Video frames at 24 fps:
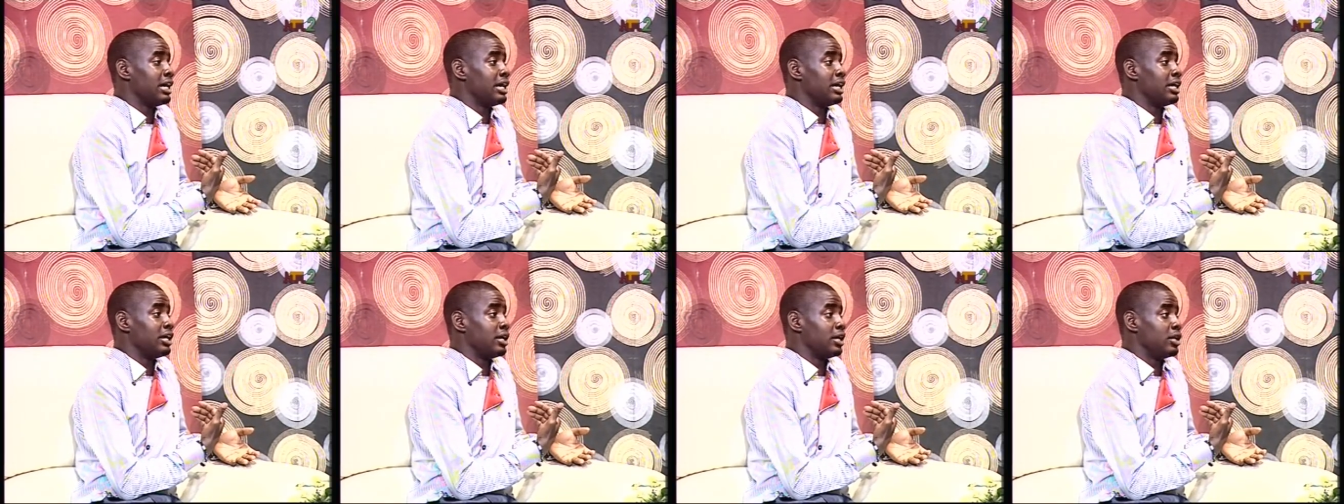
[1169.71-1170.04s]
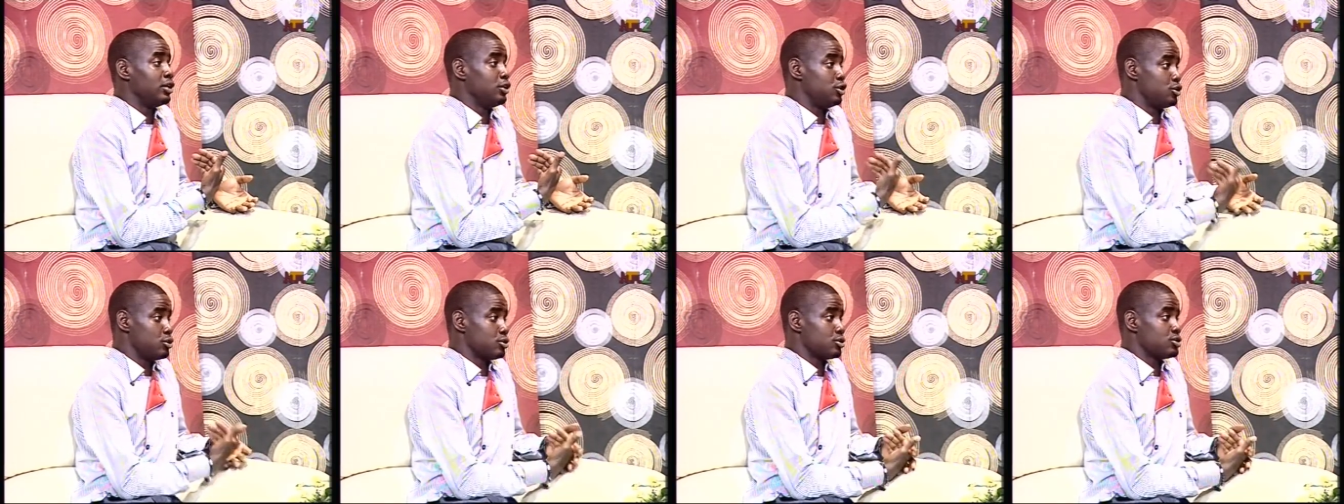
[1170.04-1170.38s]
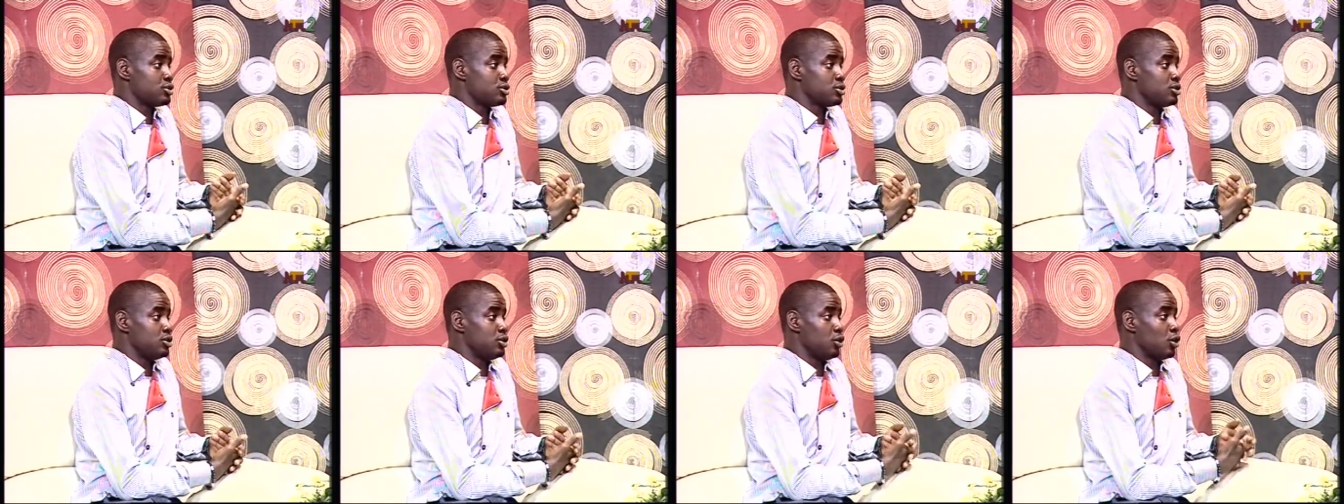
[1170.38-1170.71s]

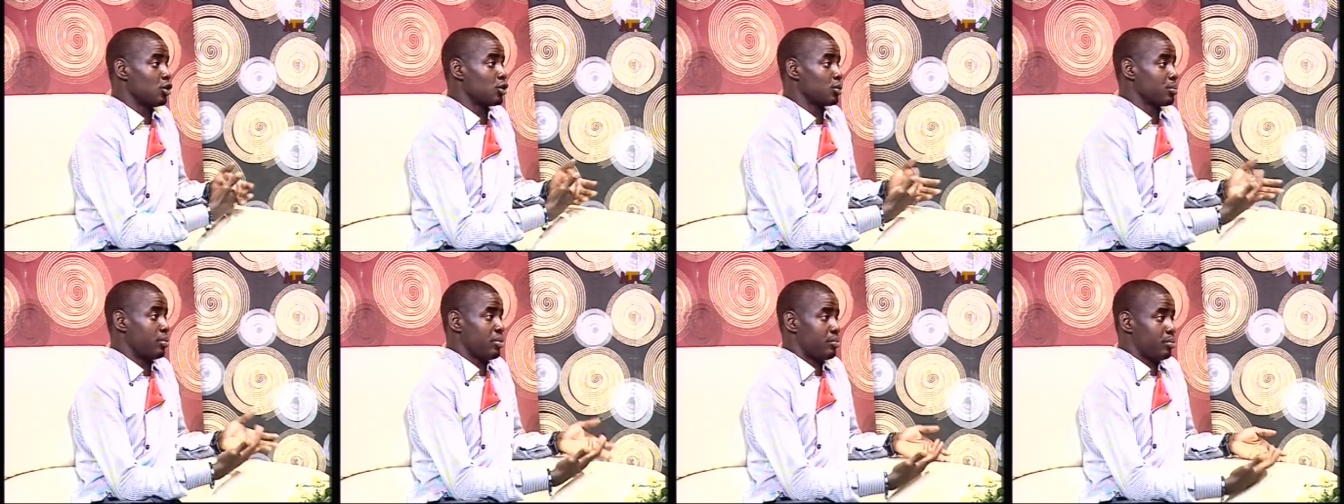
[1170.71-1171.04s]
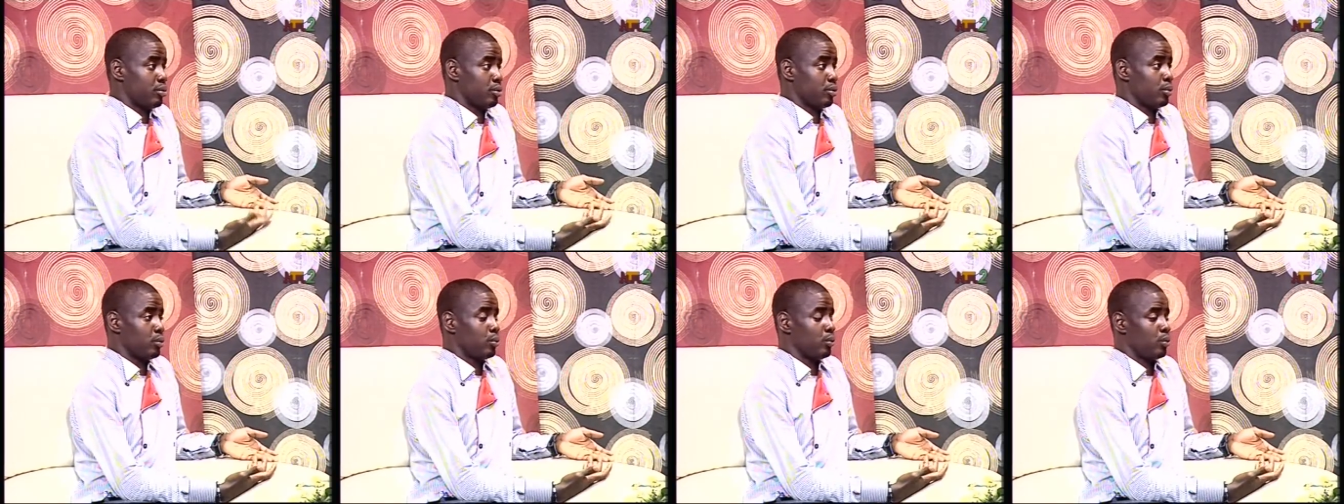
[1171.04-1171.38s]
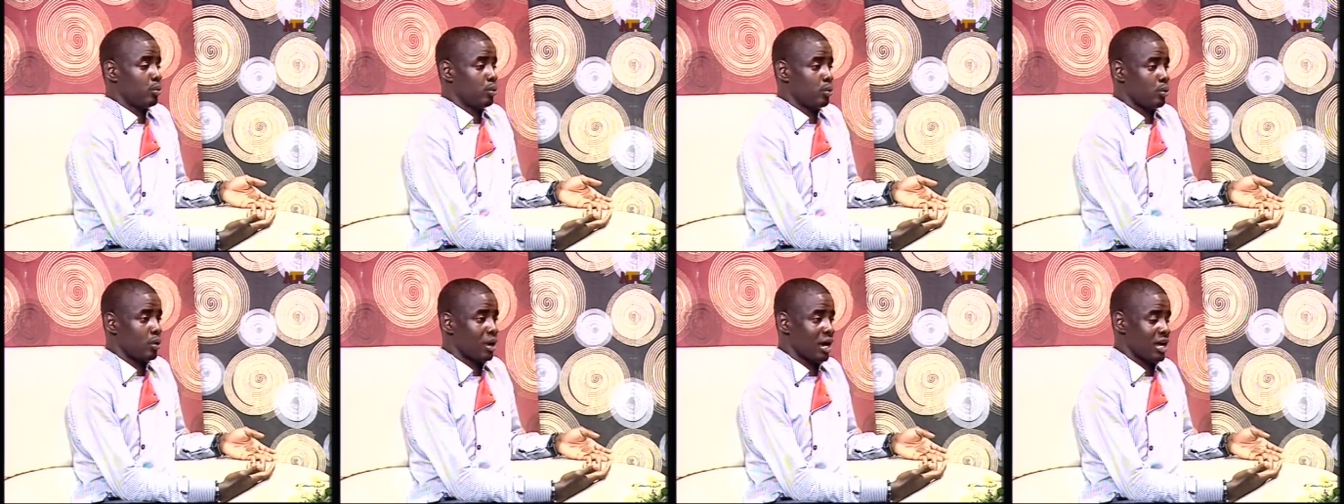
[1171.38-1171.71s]
youths, young people
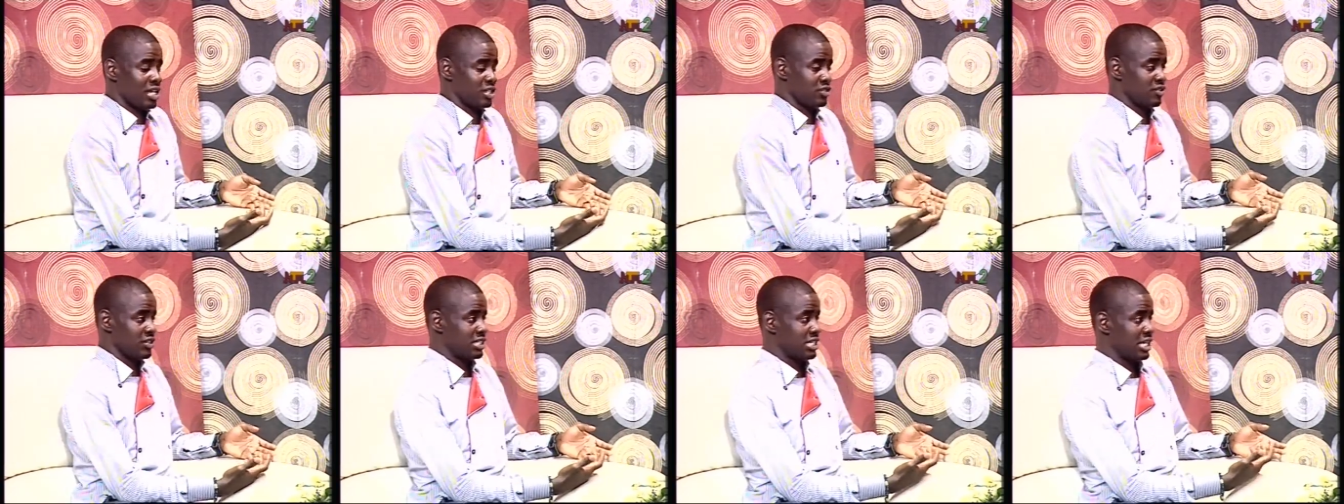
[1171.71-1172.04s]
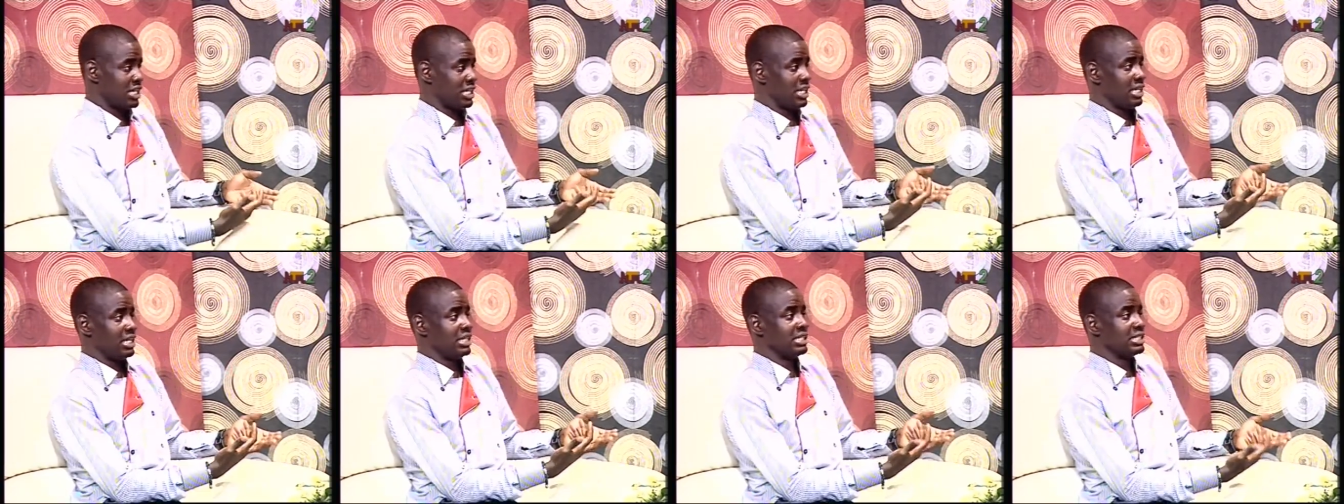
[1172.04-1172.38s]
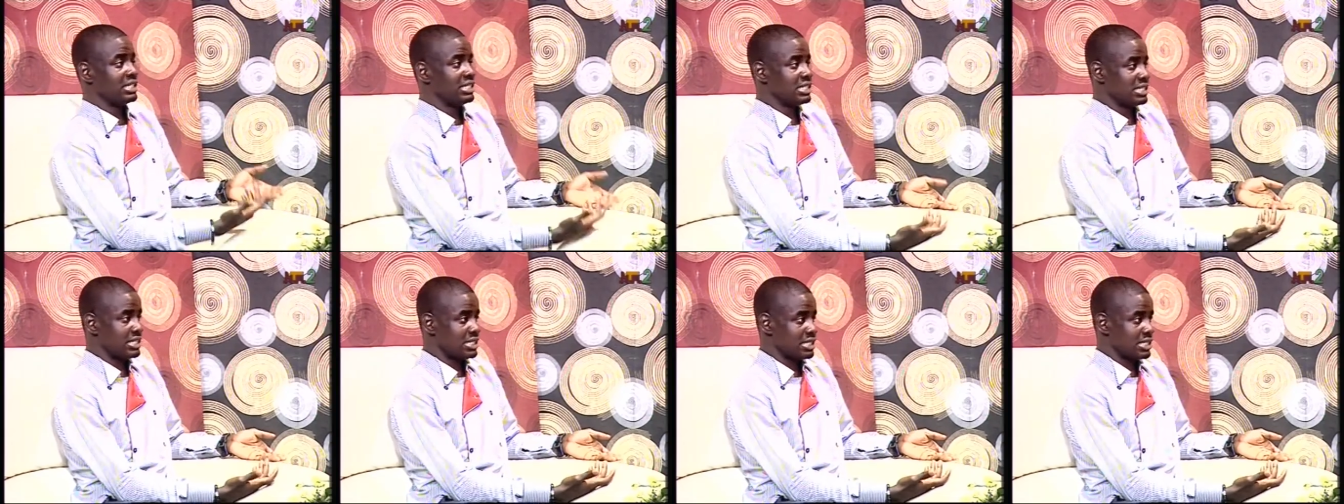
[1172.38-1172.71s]
who are interested in
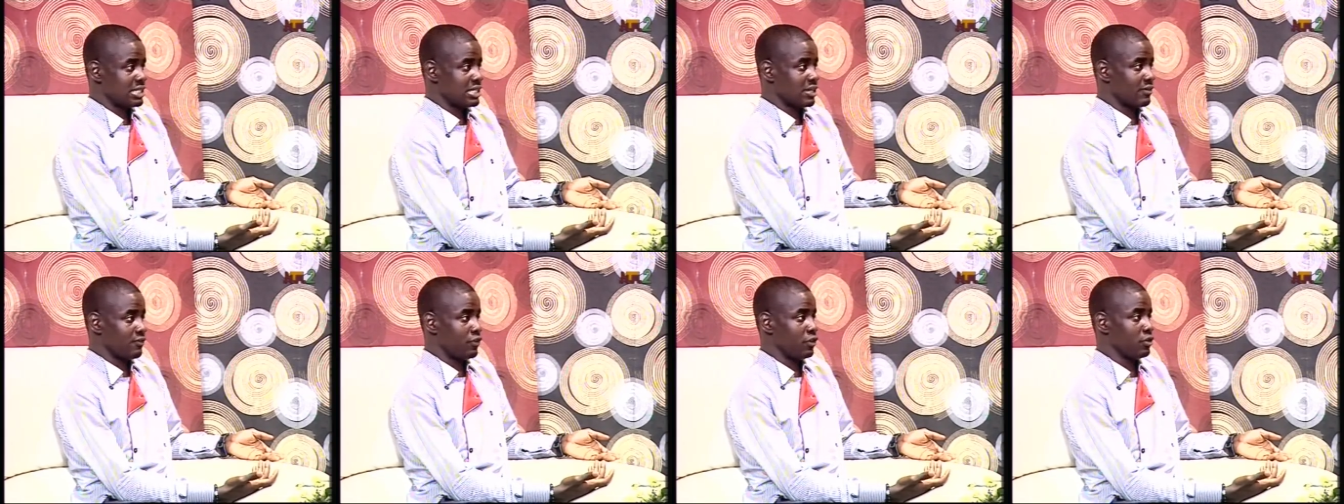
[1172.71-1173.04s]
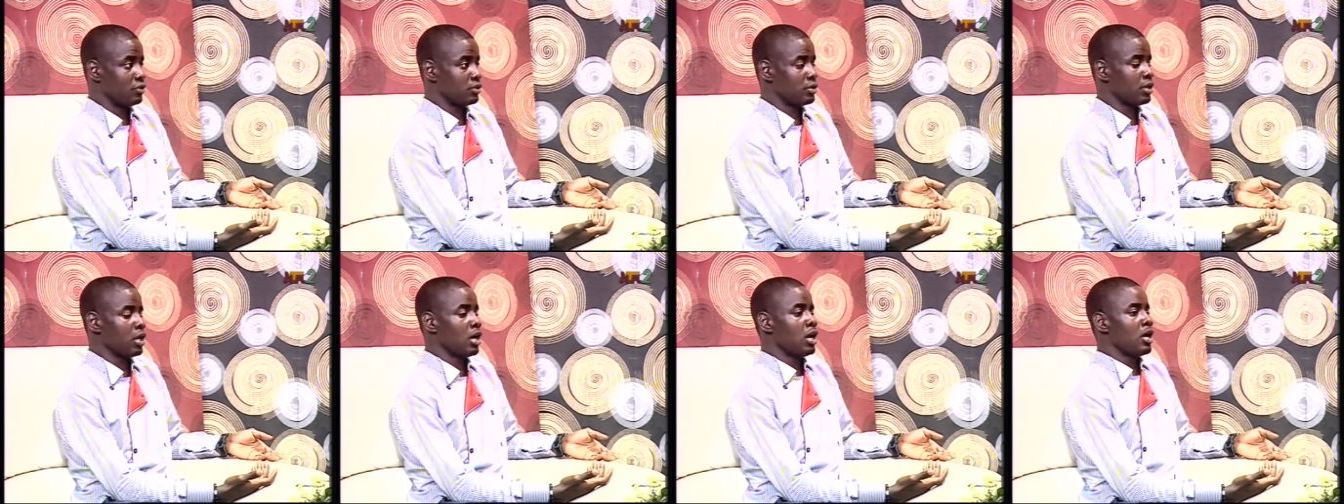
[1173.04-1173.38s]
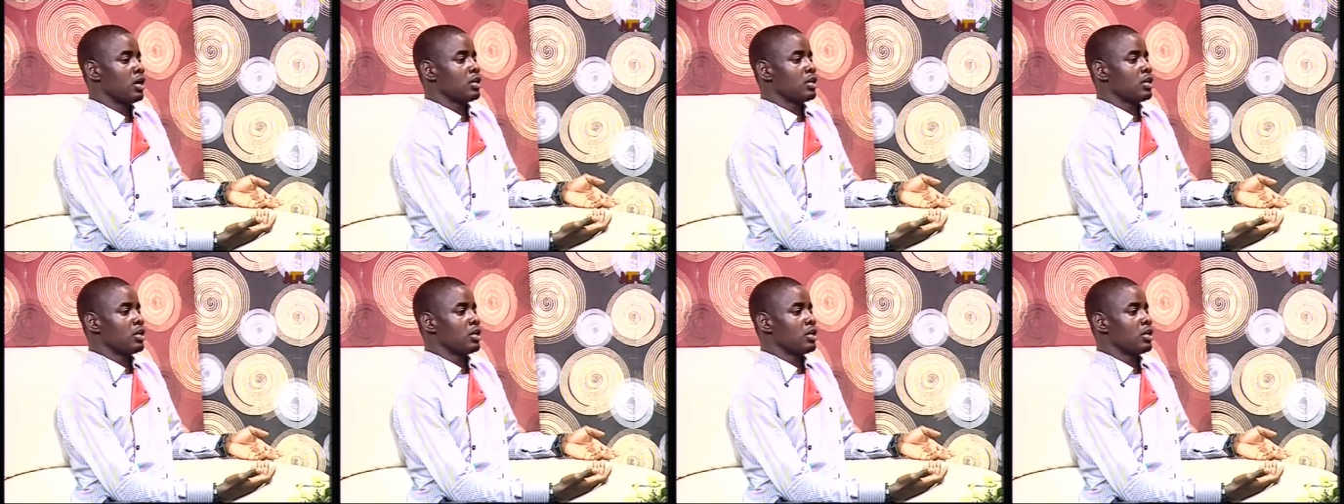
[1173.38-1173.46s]
this field.